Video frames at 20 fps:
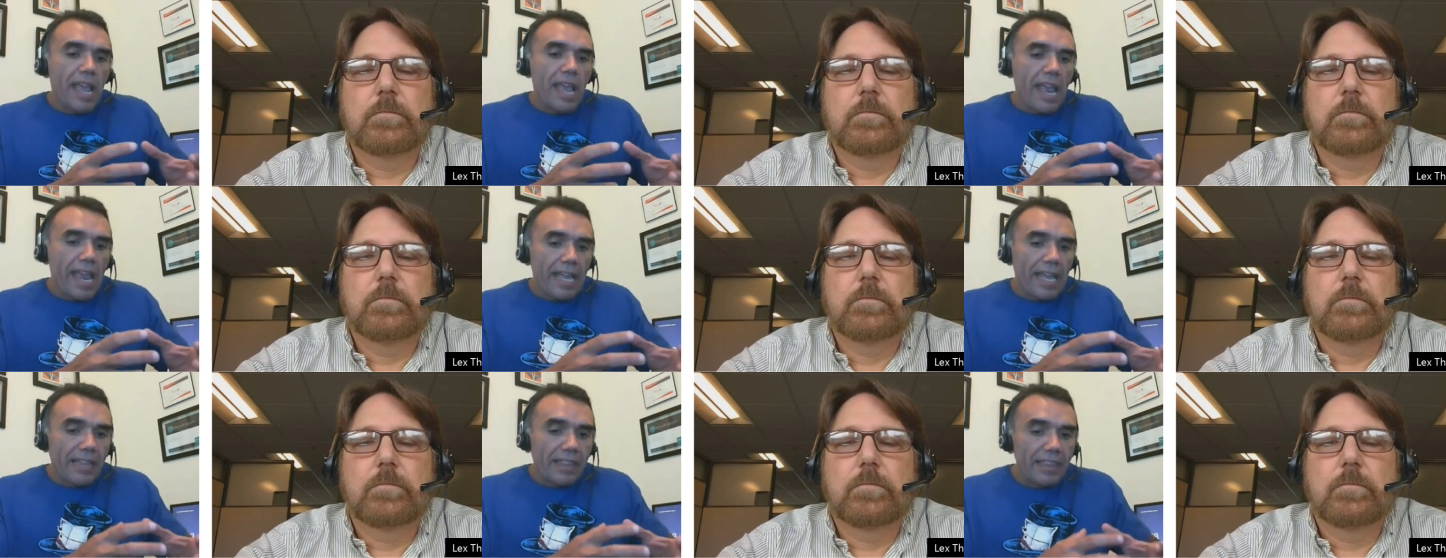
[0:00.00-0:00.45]

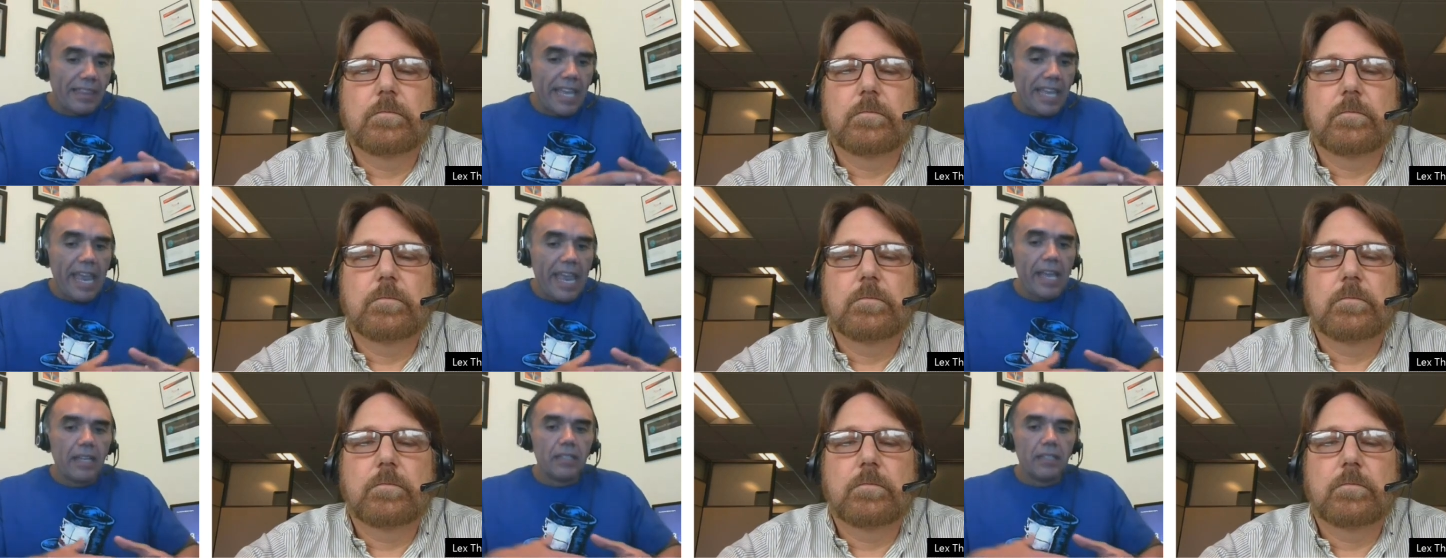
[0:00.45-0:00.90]
Speaker 1: and
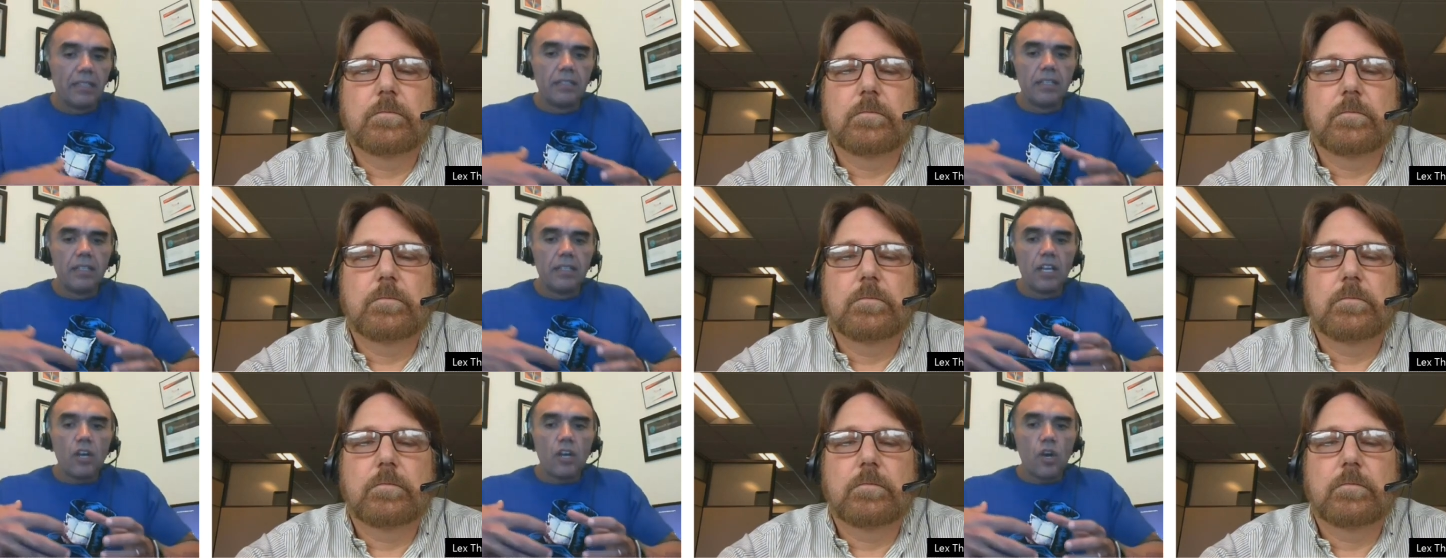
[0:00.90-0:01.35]
then
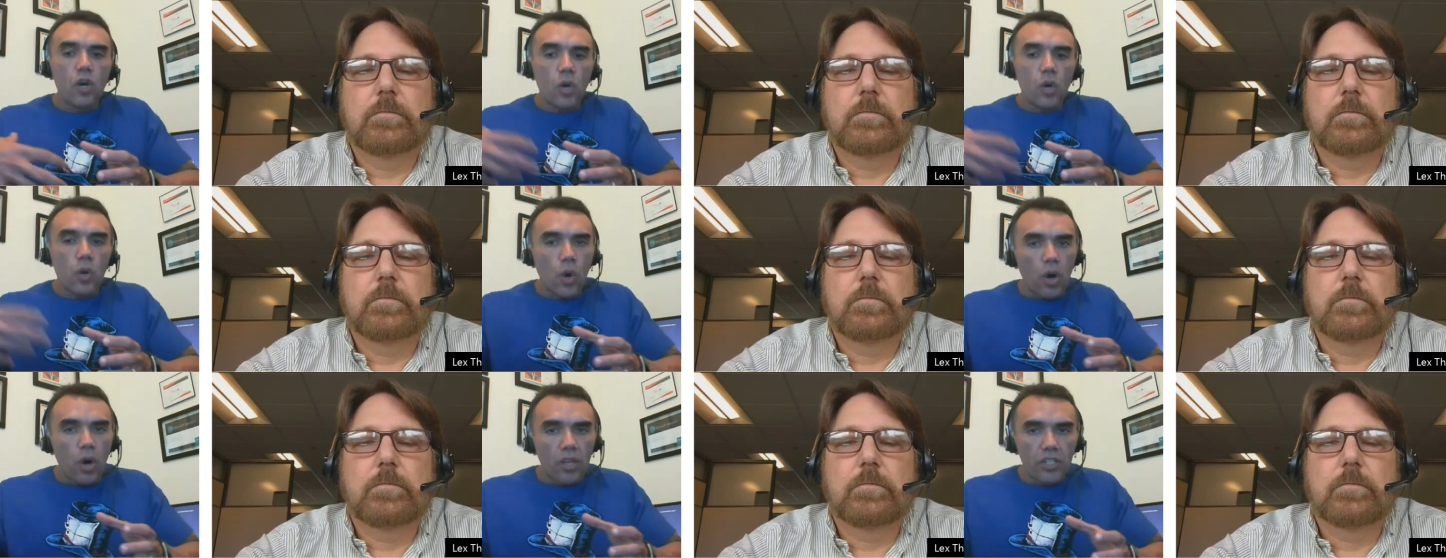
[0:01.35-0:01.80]

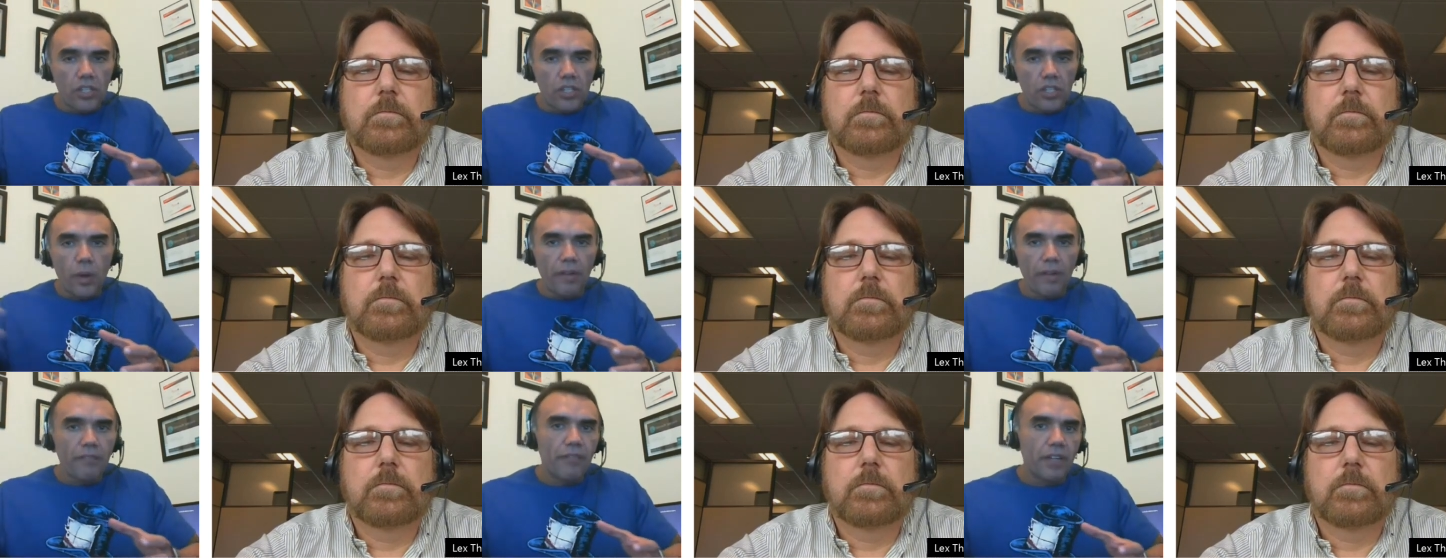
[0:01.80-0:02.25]

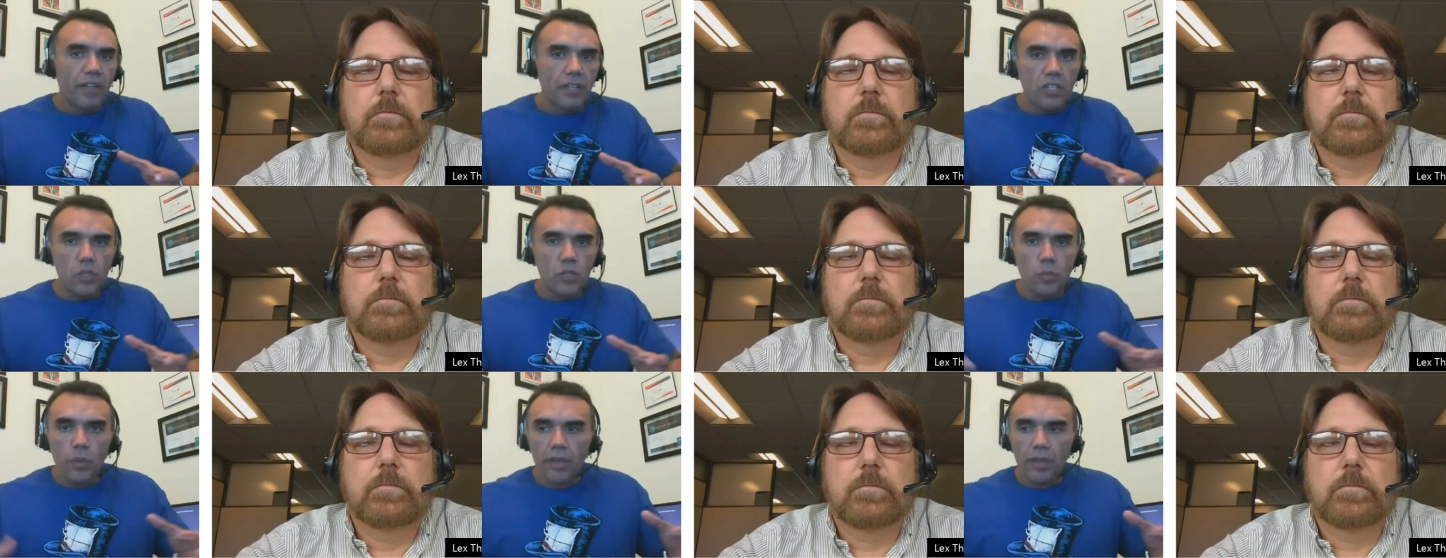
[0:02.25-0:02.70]

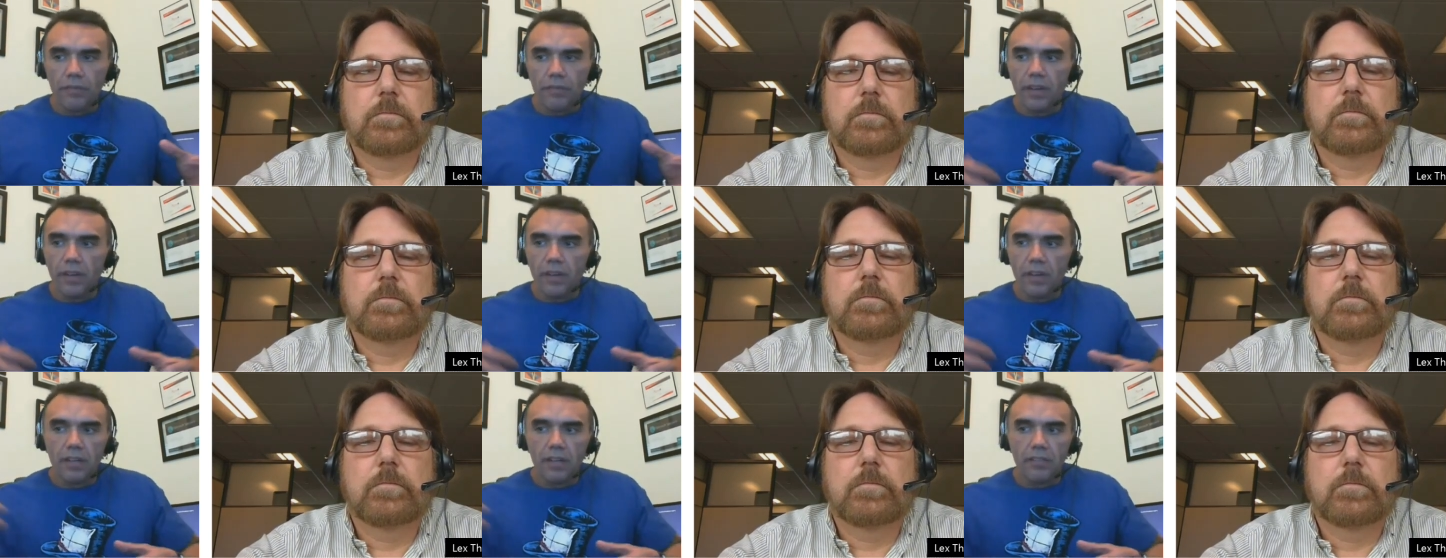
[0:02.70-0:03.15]
cross-reference
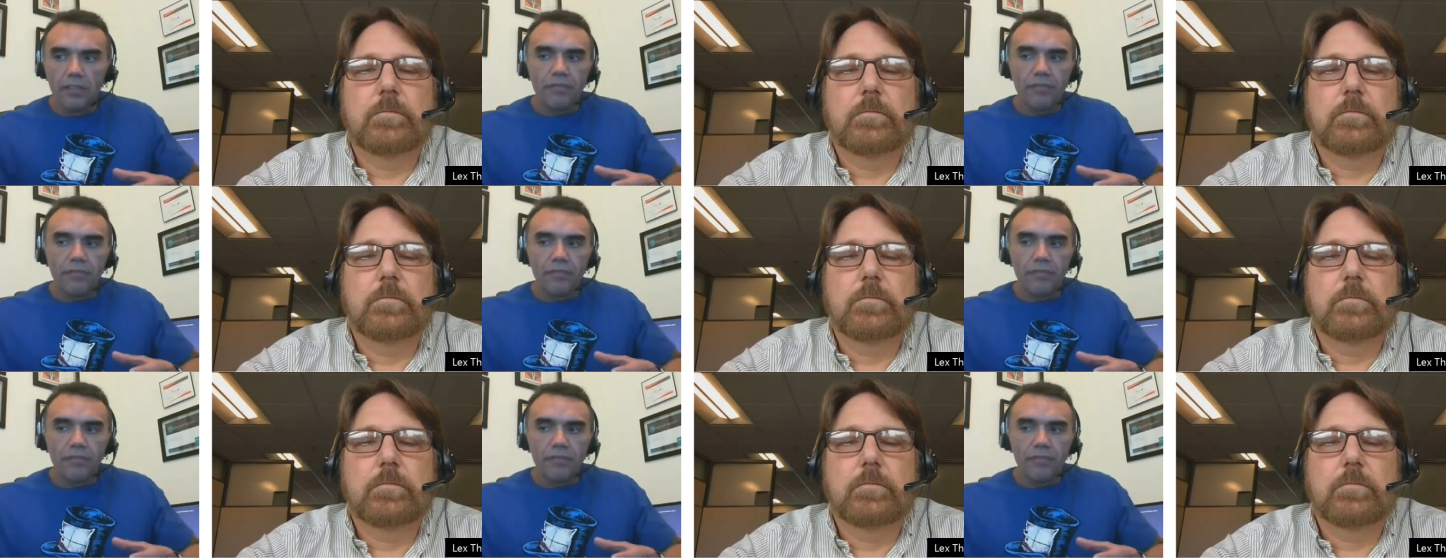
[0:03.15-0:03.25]
with uh,